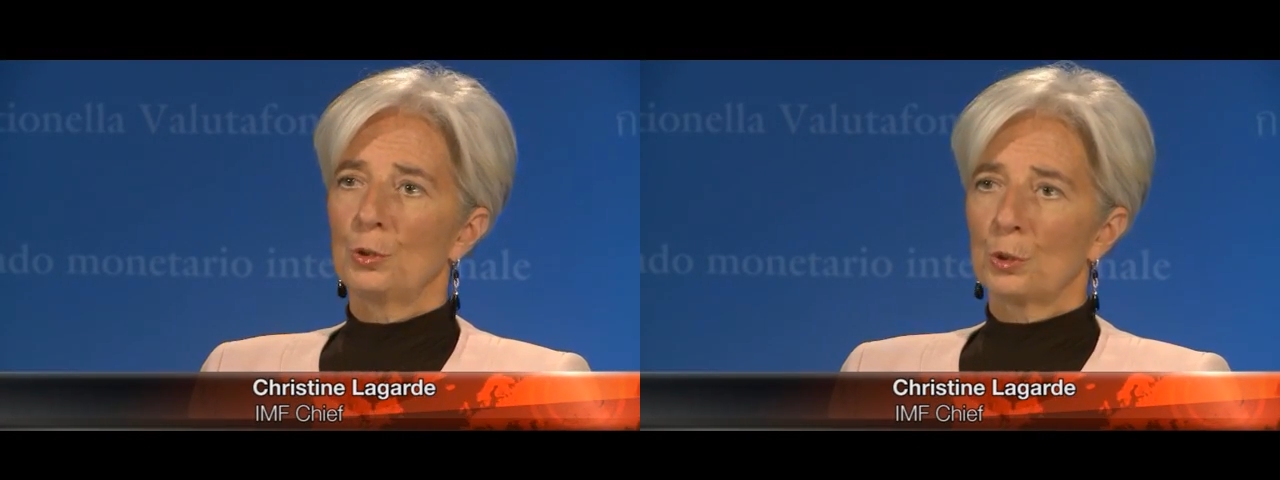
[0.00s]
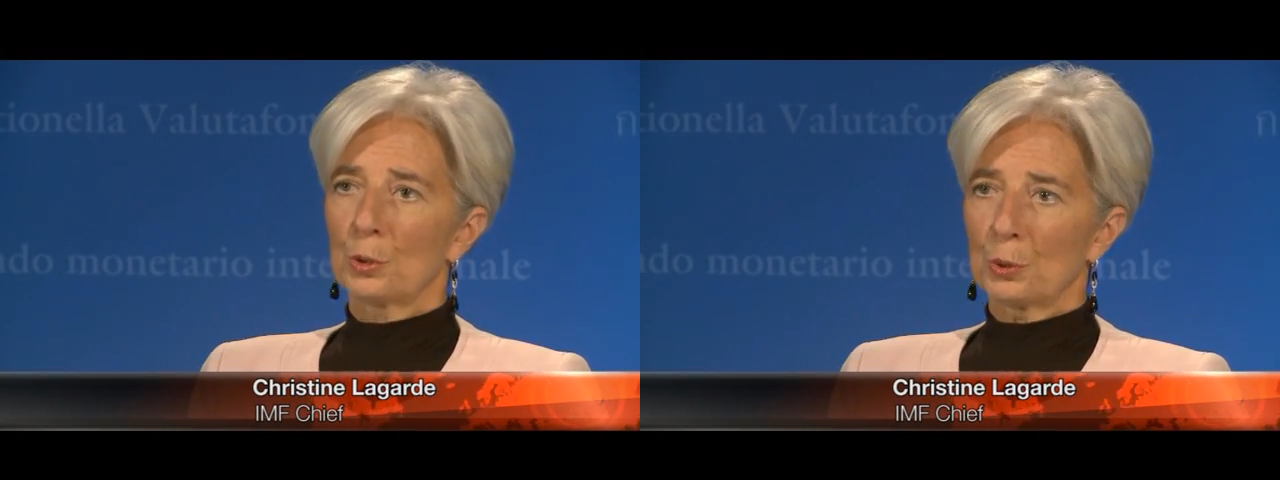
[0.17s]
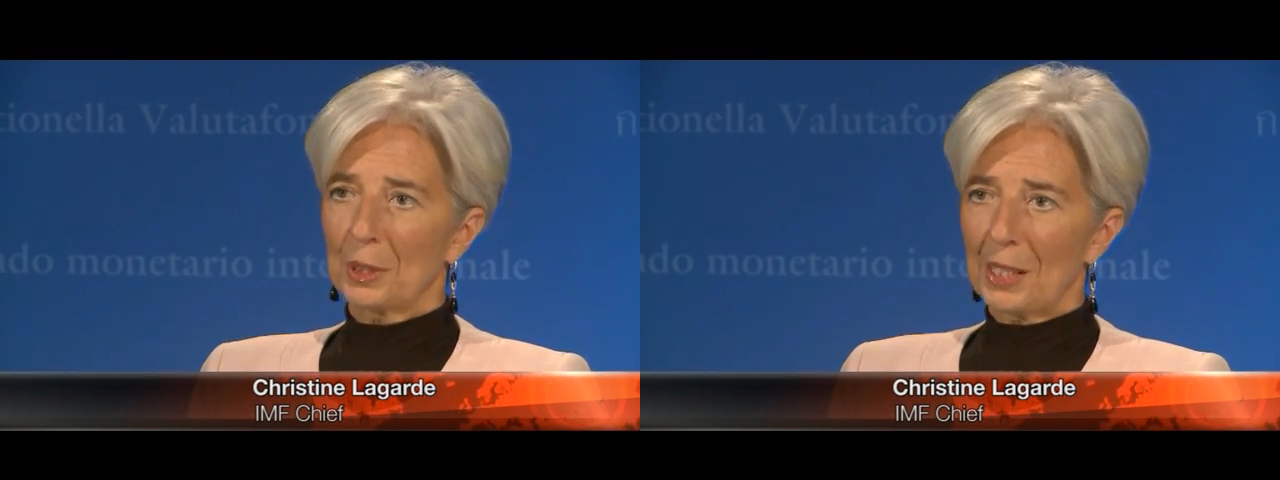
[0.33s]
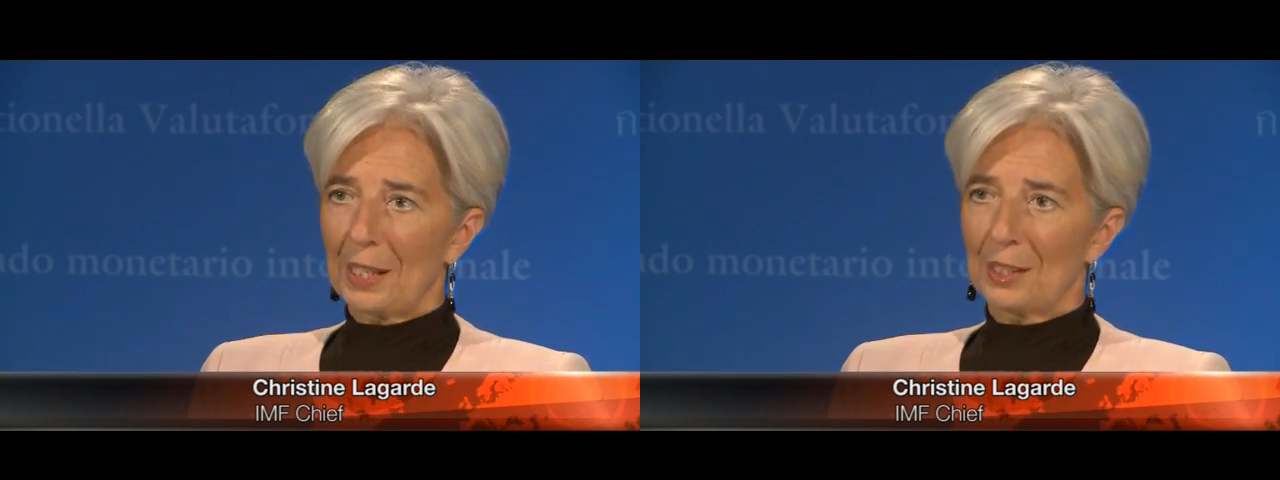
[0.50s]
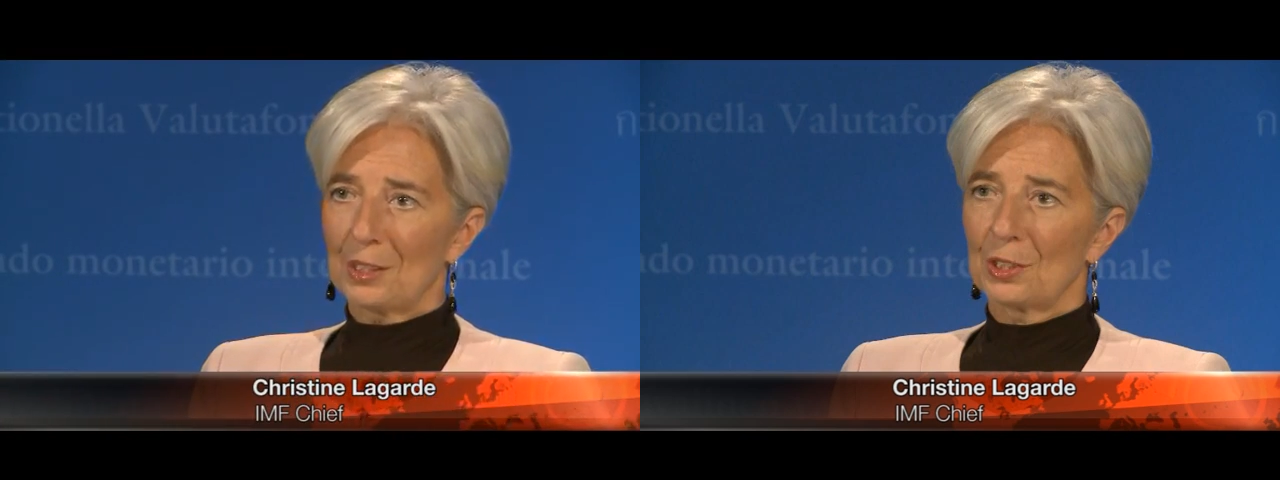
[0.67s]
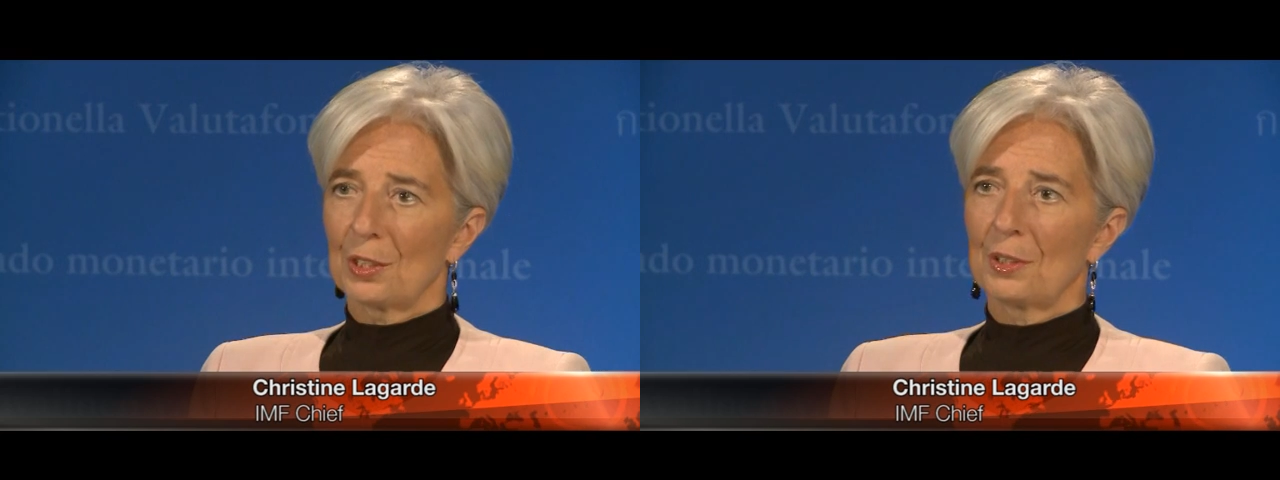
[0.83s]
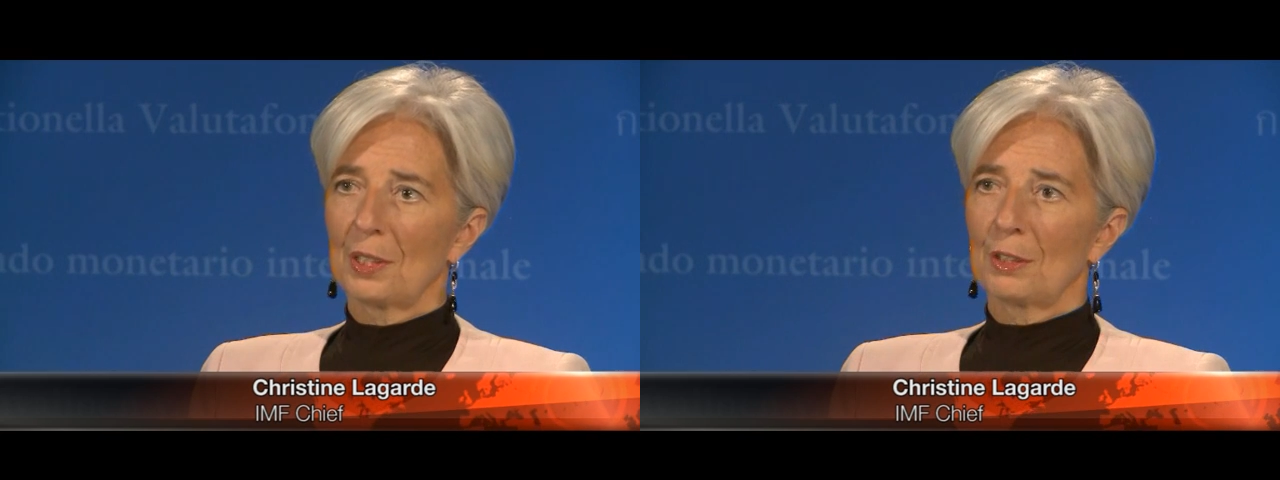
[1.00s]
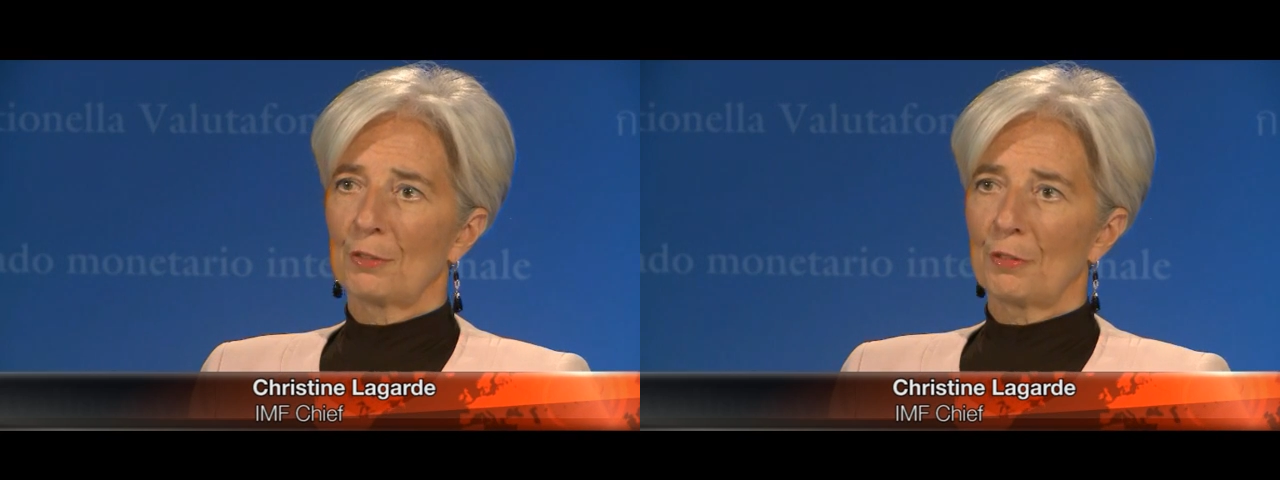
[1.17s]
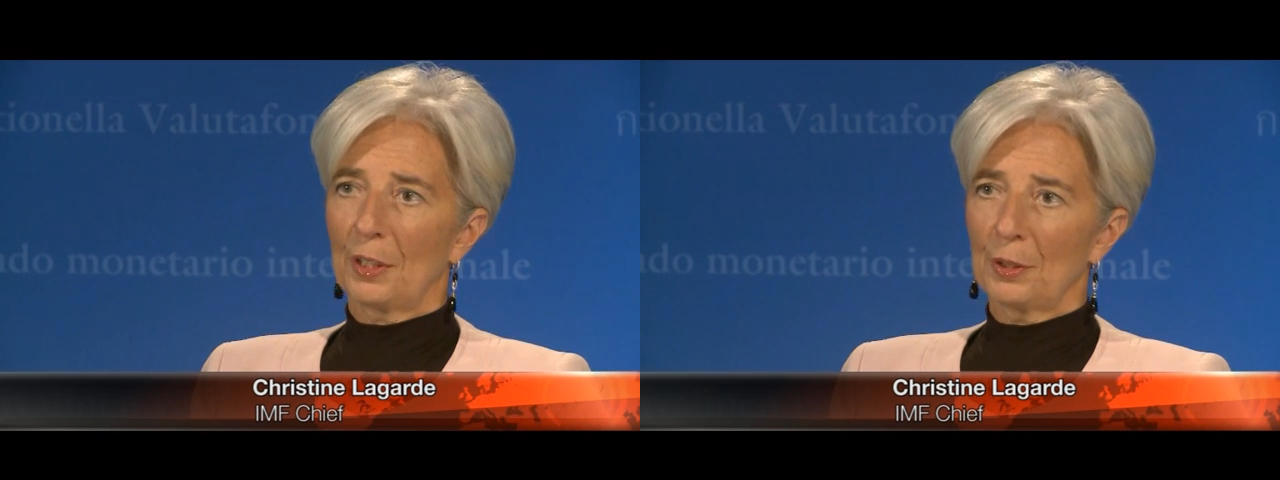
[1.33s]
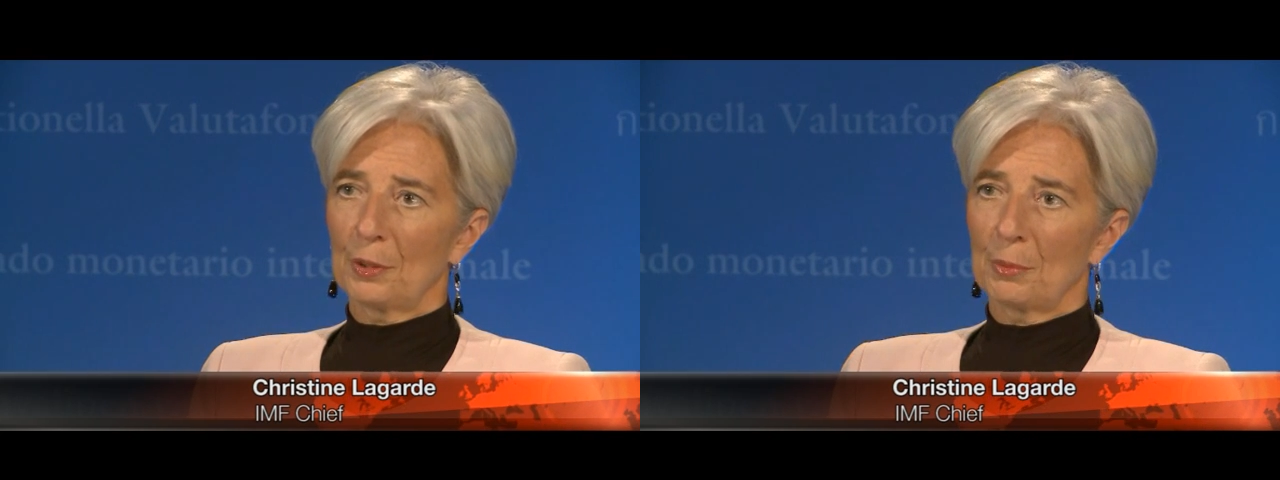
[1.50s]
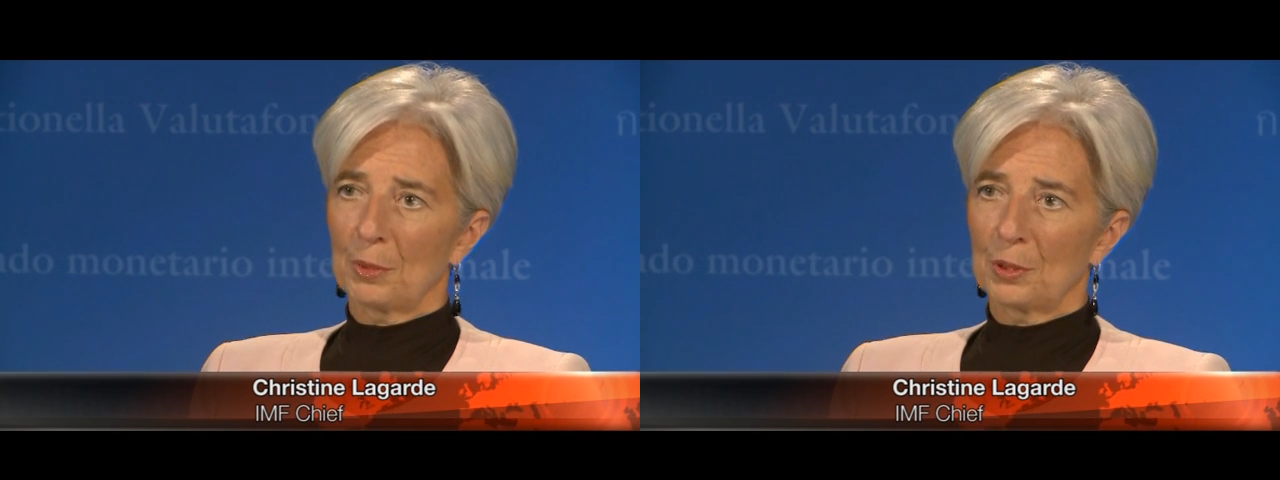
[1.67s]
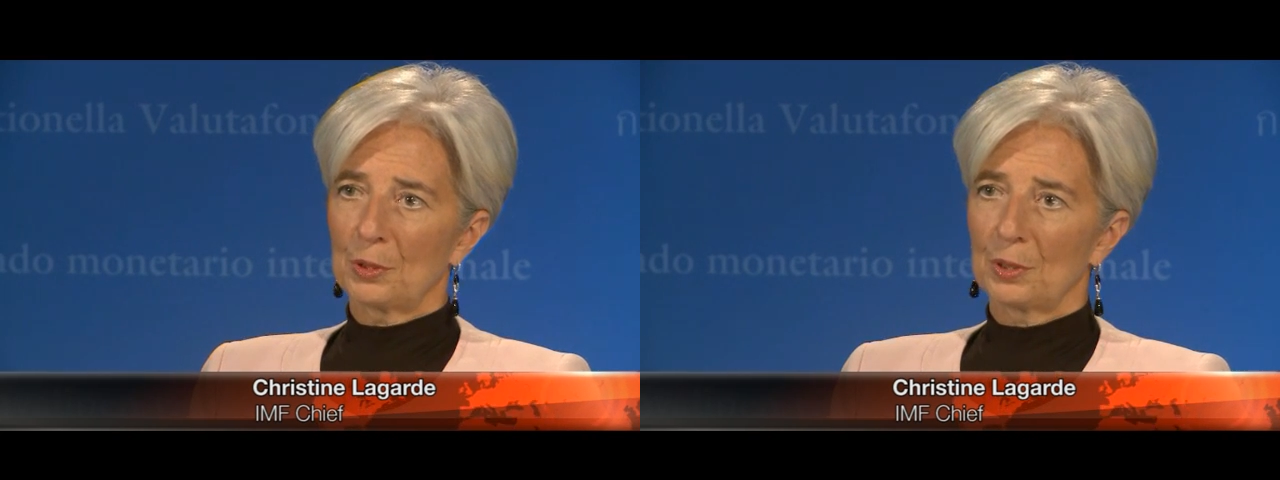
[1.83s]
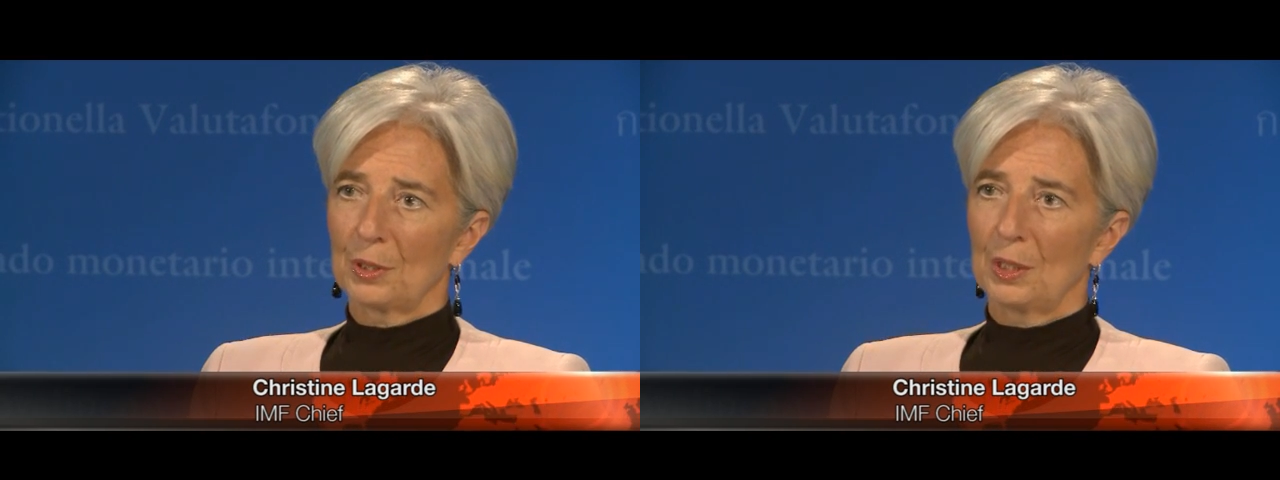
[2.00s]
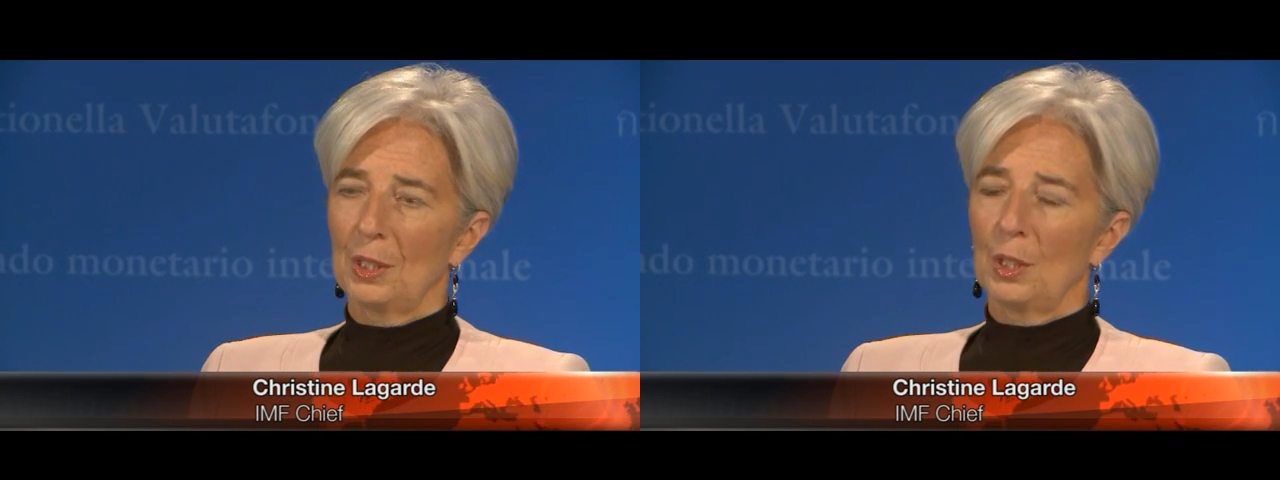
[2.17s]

to create the environment